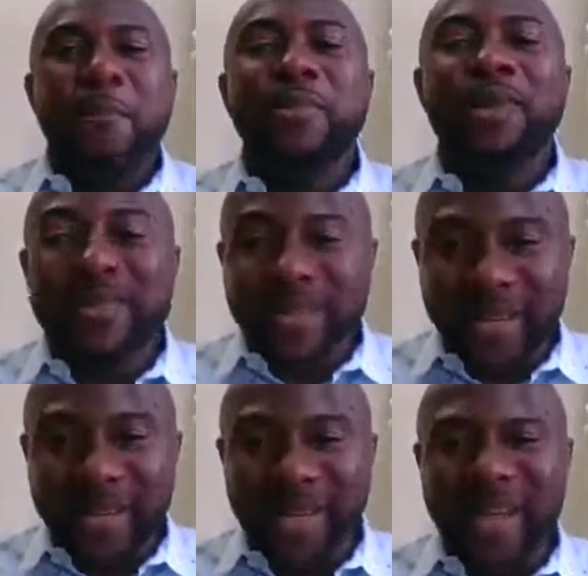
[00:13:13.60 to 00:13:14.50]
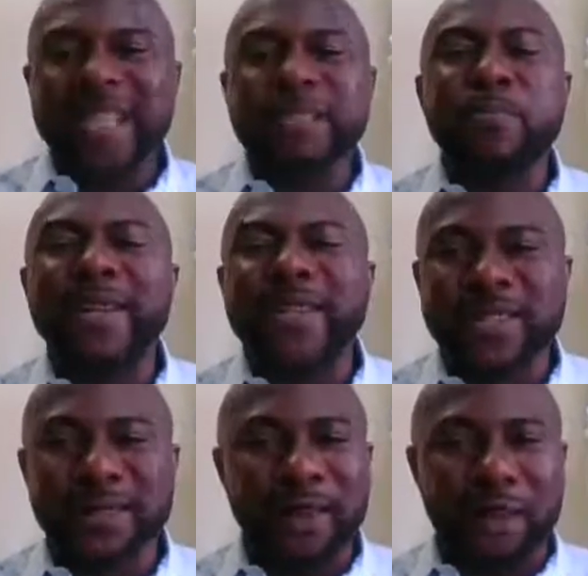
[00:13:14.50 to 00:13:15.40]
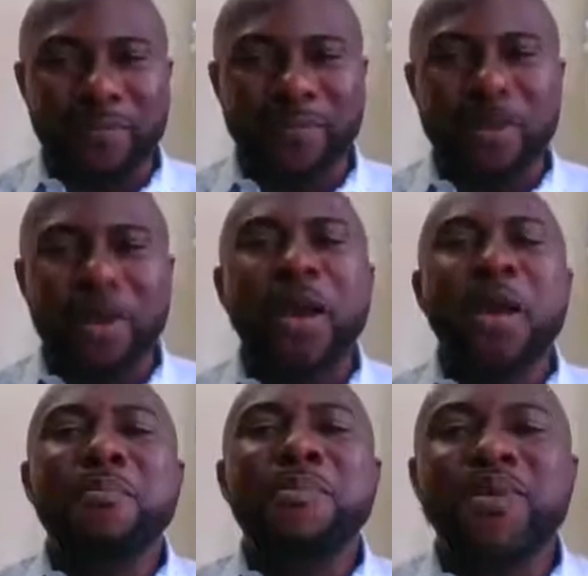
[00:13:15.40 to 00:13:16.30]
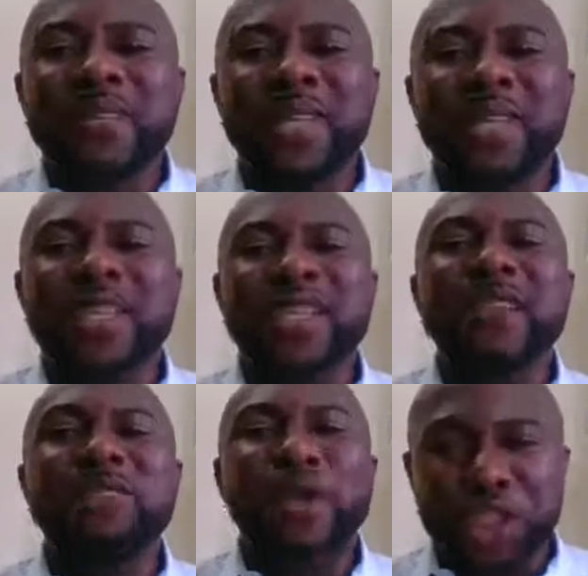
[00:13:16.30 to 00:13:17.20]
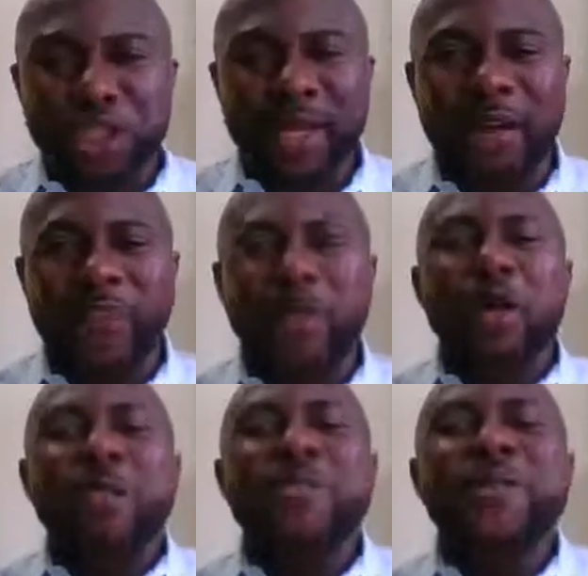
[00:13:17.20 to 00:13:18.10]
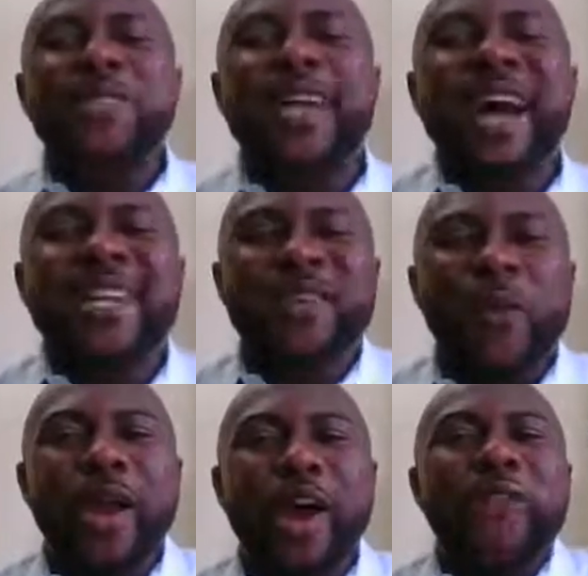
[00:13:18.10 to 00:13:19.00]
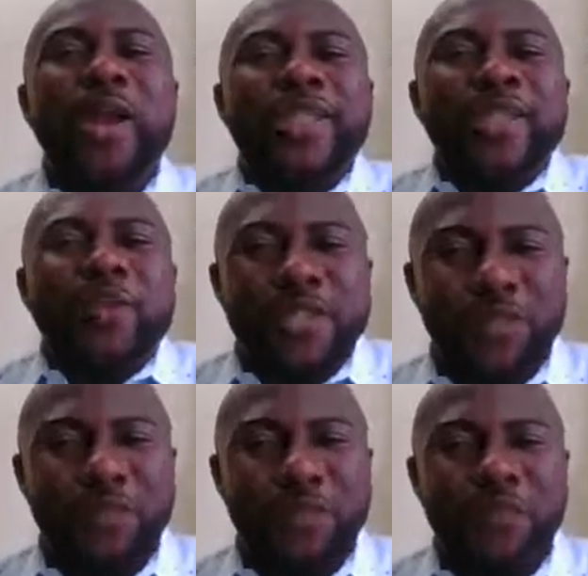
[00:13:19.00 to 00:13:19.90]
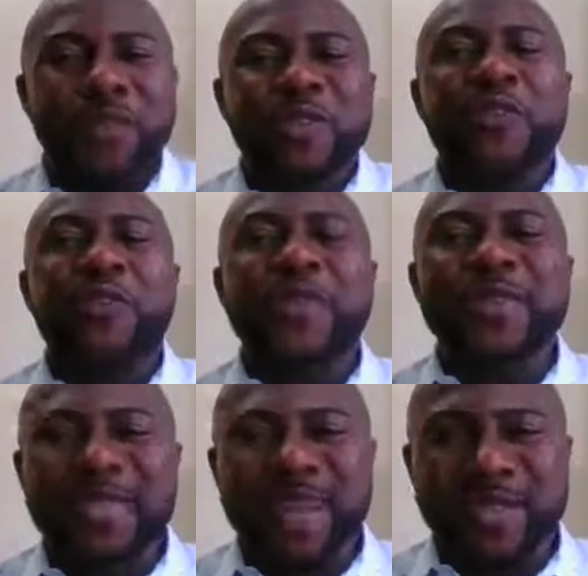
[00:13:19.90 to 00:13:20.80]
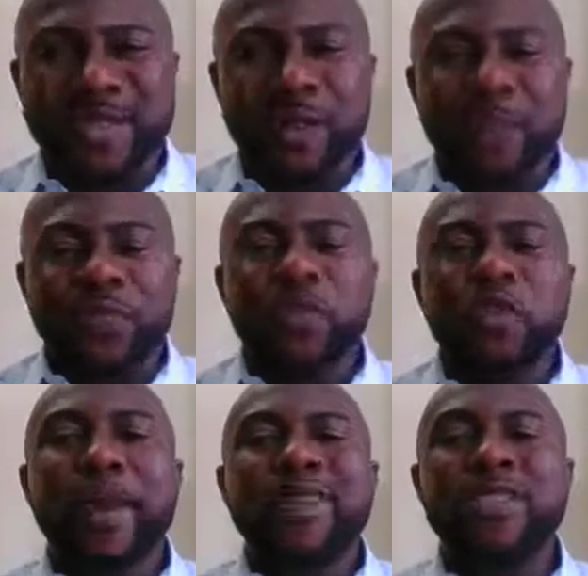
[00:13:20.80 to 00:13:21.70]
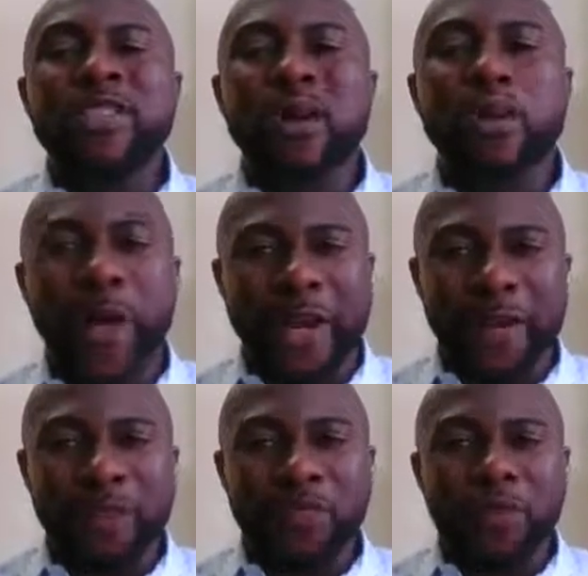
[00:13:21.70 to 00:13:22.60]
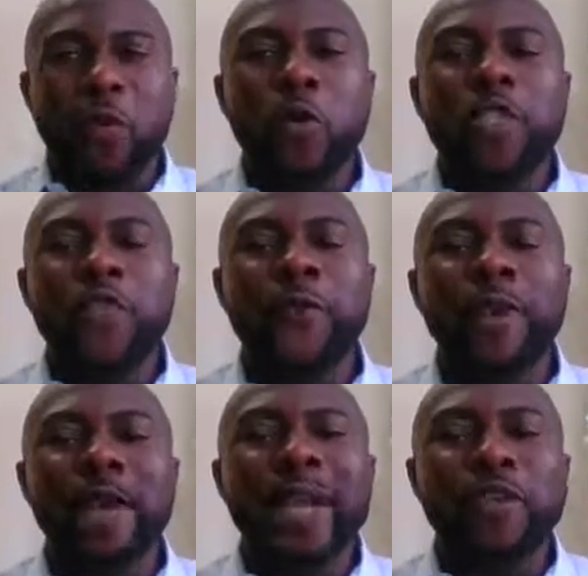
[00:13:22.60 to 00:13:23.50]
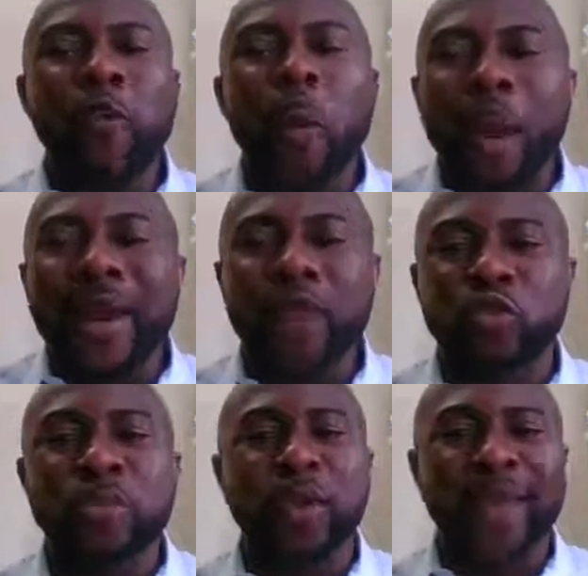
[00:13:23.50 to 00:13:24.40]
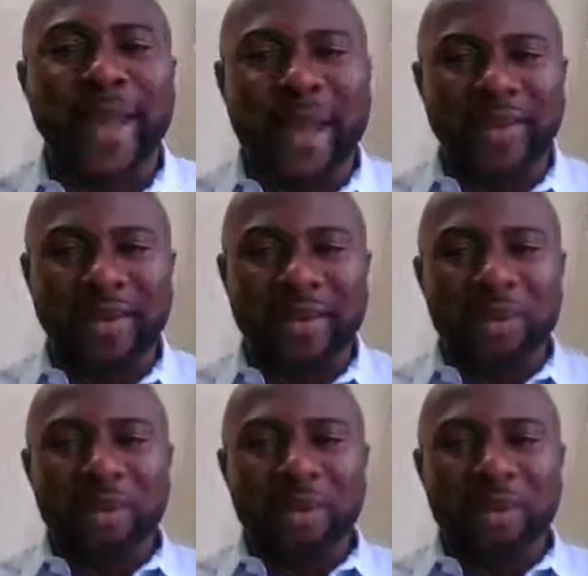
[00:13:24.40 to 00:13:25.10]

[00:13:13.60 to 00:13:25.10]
music is medicinal. Music is emotional. Music has a way of connecting with you. So for instance, you might see somebody who is feeling that the world has come to an end,